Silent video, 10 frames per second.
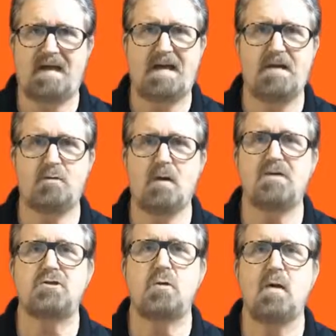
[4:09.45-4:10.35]
and
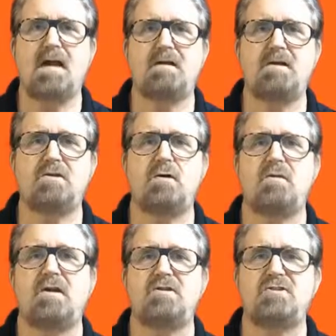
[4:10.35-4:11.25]
addressed directly to
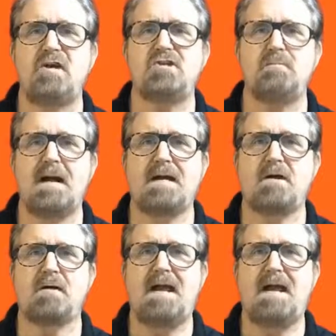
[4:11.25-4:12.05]
the decision maker